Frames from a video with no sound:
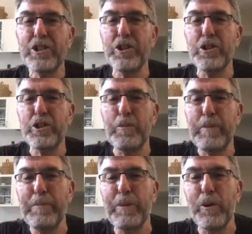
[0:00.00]
to
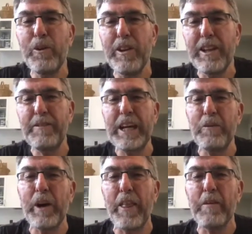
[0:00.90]
people living
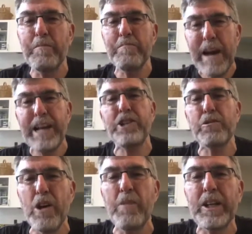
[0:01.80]
in one of the major Roman